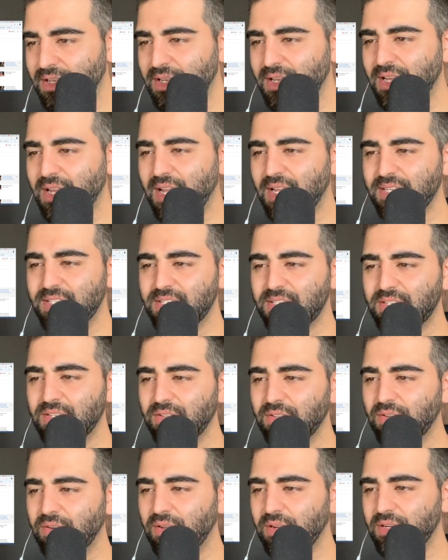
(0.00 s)
I still
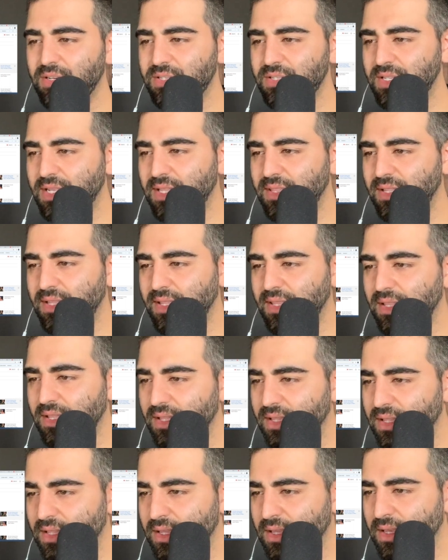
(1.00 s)
don't understand
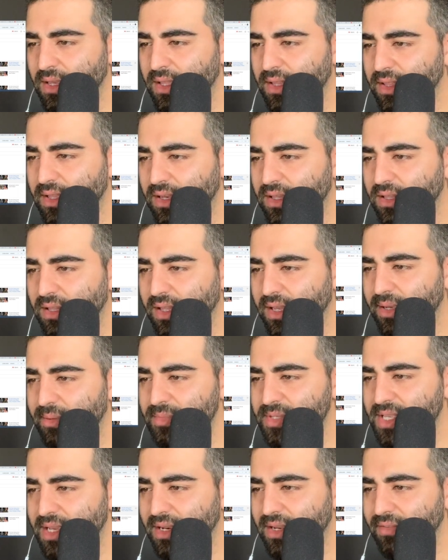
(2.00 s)
the claims
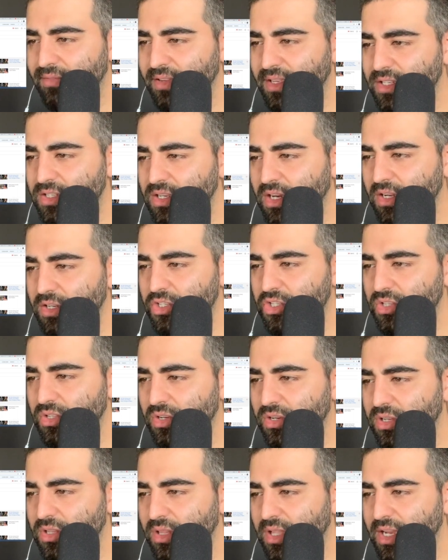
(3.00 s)
that if he touched the
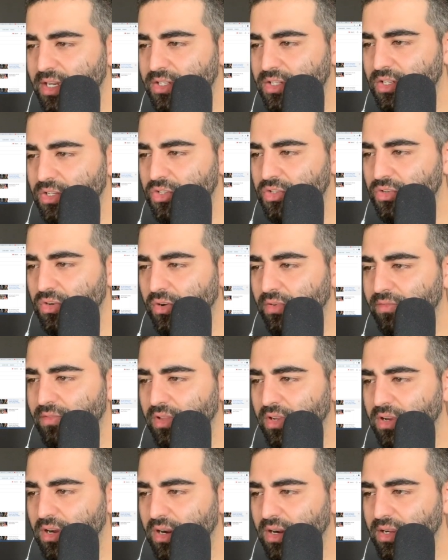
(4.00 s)
hood latch and drove the
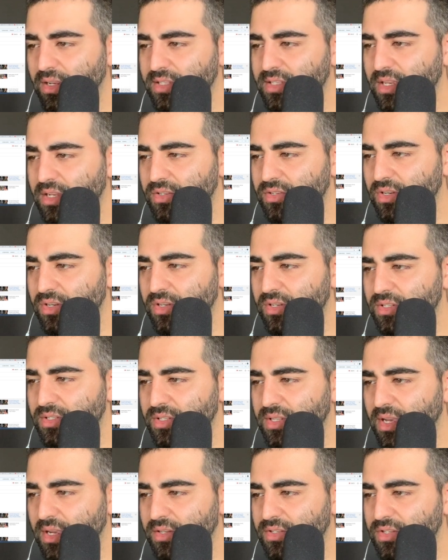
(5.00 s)
car, etc.,
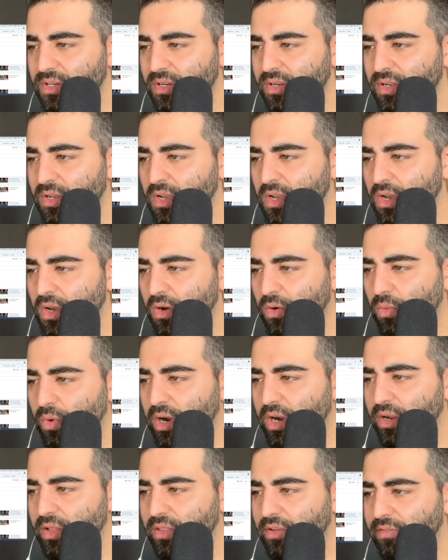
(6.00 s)
etc.,
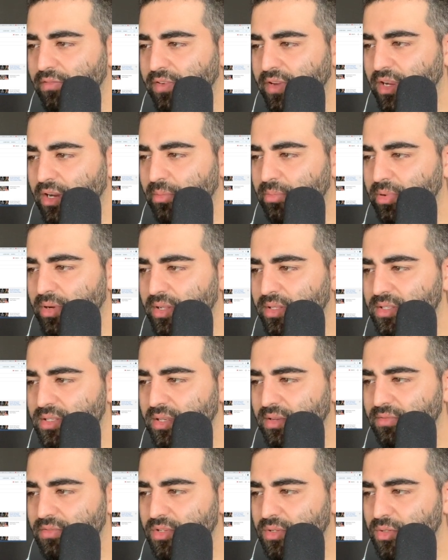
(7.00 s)
where are the fingerprints?
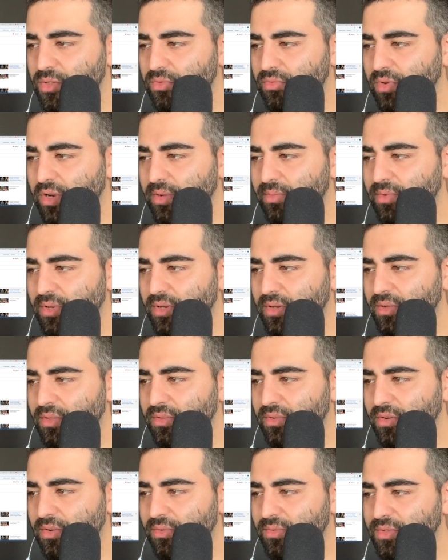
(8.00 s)
If she was raped and her
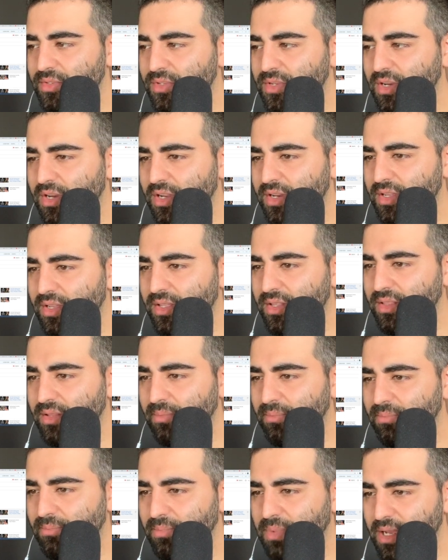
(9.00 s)
throat was cut in the
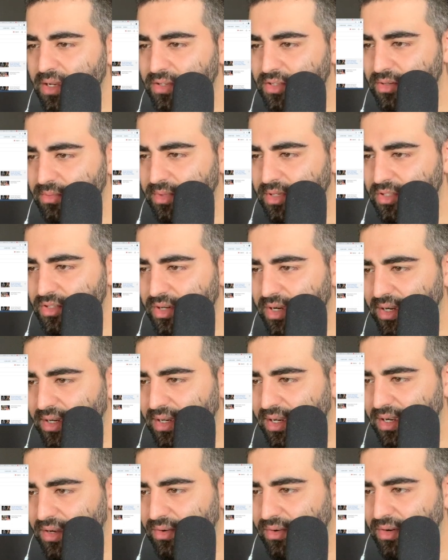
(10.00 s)
bedroom and dragged
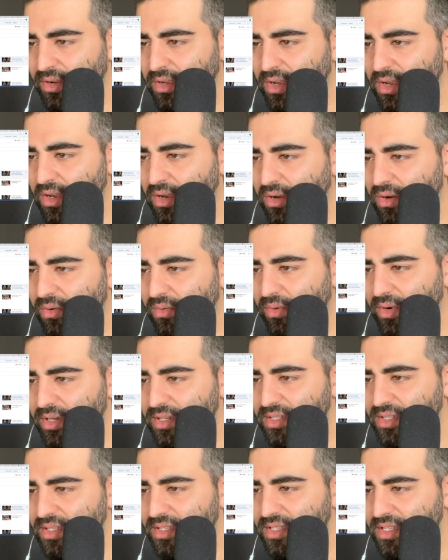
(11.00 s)
out, where's
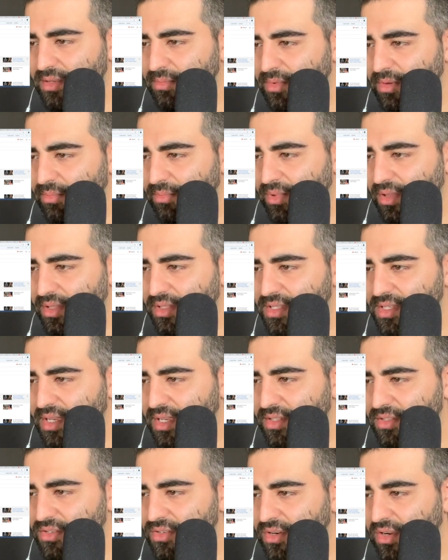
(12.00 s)
the semen blood sign
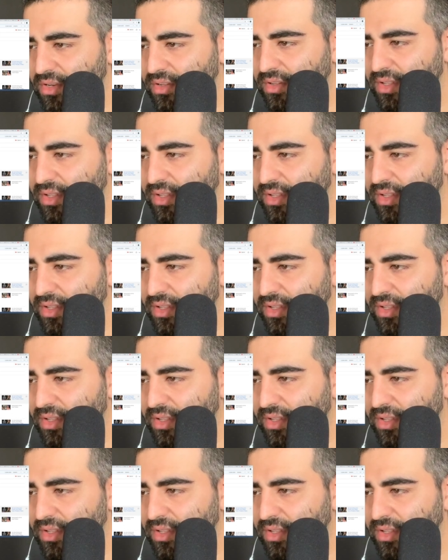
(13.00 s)
struggle?